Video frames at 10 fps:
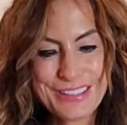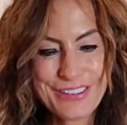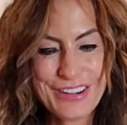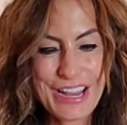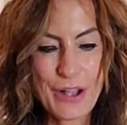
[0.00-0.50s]

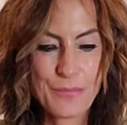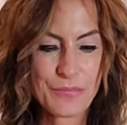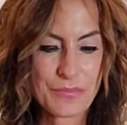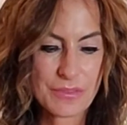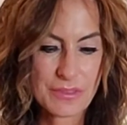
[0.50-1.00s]
So anyhow,
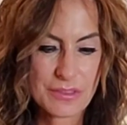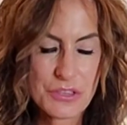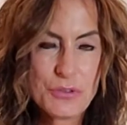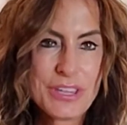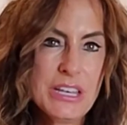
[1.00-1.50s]

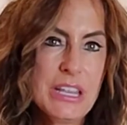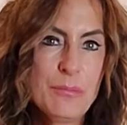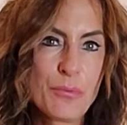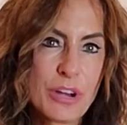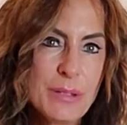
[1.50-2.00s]
you can
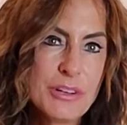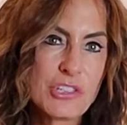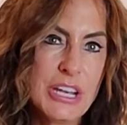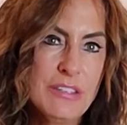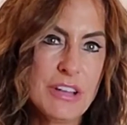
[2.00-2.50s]
eat pretty
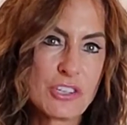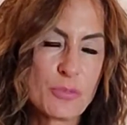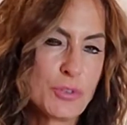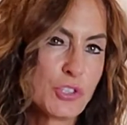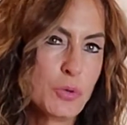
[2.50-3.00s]
much any
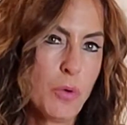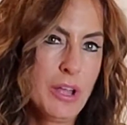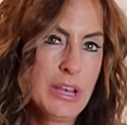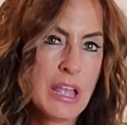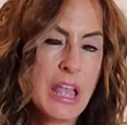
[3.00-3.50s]
vegetables you
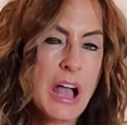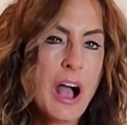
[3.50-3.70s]
want.